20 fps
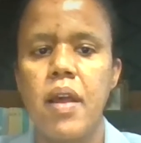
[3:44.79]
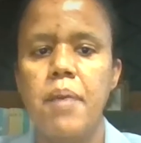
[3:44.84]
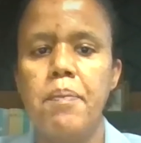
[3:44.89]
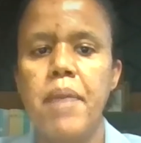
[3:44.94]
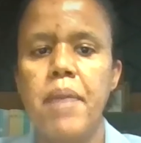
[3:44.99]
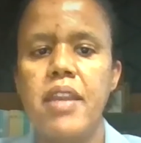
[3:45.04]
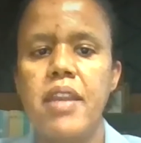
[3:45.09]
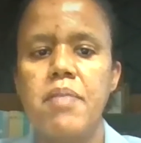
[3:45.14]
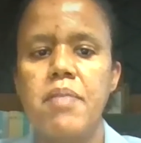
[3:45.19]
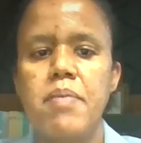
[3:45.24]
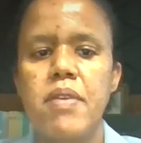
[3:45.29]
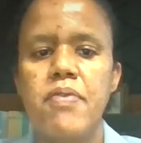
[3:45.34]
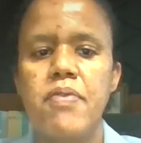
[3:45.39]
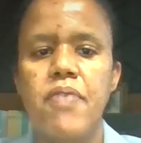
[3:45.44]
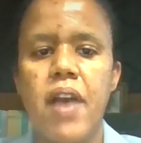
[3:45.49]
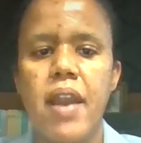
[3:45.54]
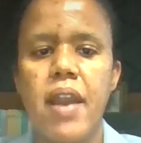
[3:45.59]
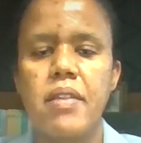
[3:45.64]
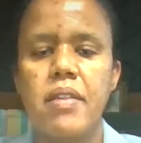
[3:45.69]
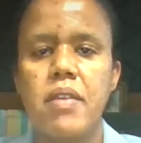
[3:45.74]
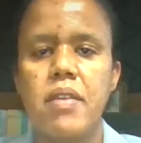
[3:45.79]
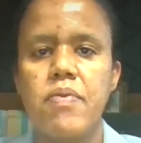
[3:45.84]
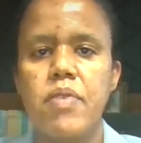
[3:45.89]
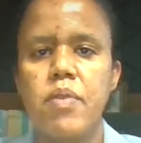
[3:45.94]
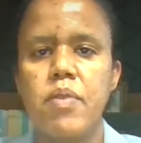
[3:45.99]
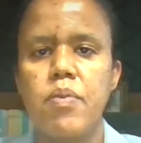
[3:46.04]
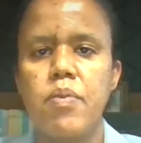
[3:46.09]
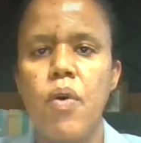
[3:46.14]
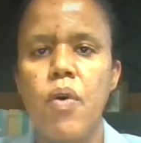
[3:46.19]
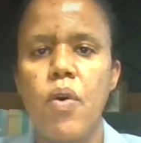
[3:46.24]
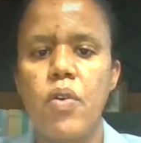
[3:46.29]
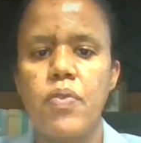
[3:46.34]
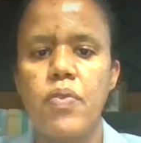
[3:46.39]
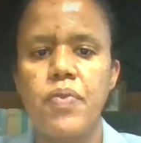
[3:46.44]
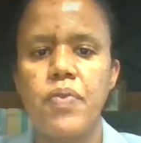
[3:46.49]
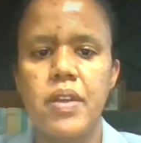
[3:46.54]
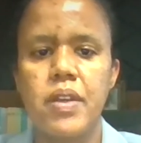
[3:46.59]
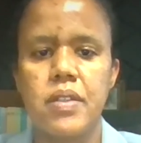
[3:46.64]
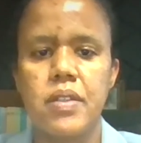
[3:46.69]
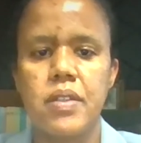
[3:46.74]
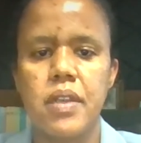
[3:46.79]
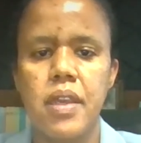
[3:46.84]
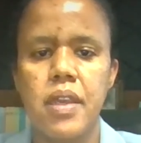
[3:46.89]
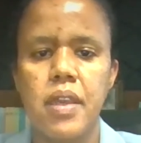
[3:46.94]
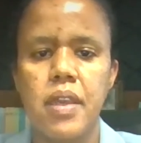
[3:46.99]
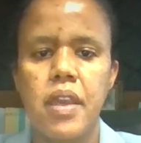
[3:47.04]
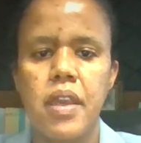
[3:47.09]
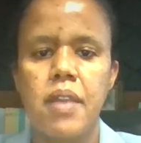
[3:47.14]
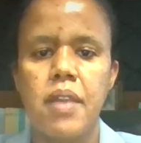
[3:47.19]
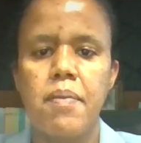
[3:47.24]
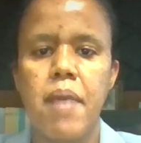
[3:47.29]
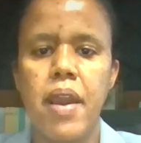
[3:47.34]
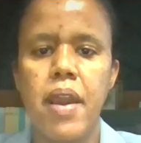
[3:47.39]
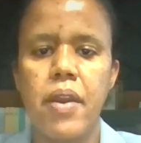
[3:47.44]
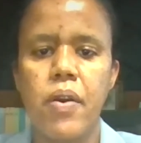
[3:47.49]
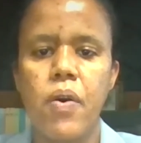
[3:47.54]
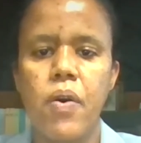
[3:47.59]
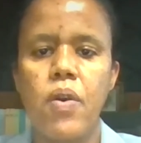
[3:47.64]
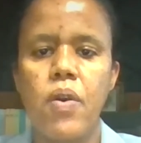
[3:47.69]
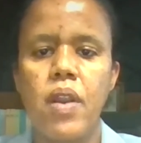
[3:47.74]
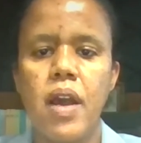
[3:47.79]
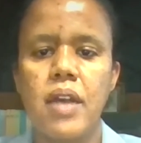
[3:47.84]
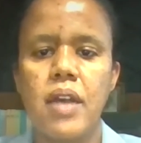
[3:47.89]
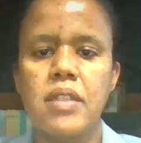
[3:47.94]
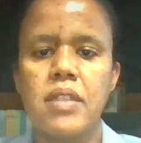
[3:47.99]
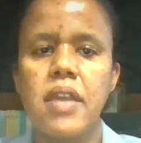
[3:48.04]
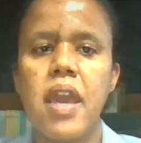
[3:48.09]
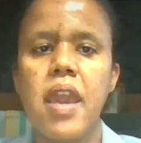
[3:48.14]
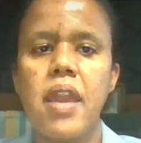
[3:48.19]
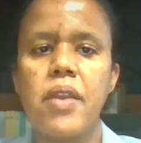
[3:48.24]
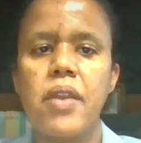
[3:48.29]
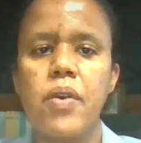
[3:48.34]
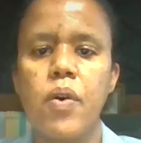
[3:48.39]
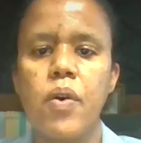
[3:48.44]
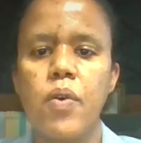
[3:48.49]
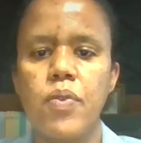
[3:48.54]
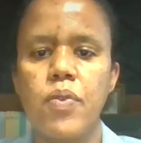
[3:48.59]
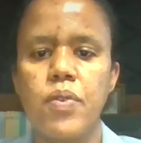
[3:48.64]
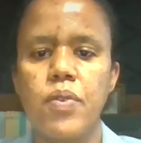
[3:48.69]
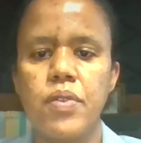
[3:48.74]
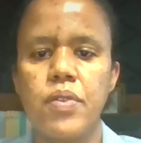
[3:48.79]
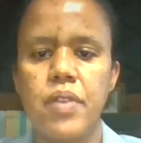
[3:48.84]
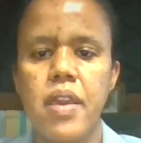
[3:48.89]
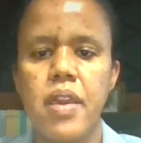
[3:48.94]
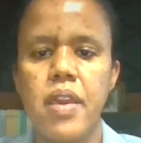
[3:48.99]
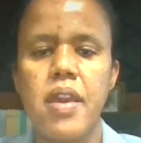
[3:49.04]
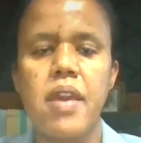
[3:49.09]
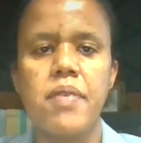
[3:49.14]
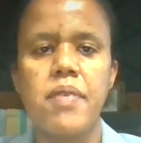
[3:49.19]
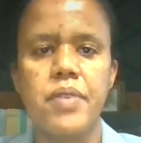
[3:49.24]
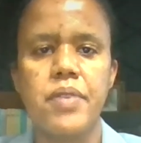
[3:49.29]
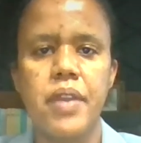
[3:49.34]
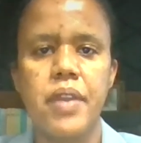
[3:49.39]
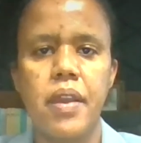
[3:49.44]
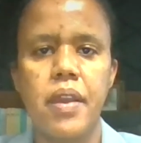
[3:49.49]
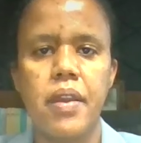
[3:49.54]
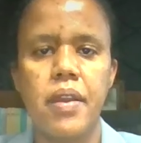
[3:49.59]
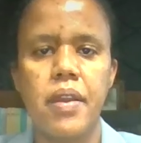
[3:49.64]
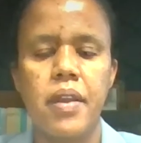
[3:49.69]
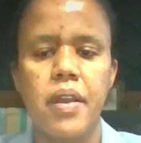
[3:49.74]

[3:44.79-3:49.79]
made me fight even more fiercely in my role as head of the EFDA.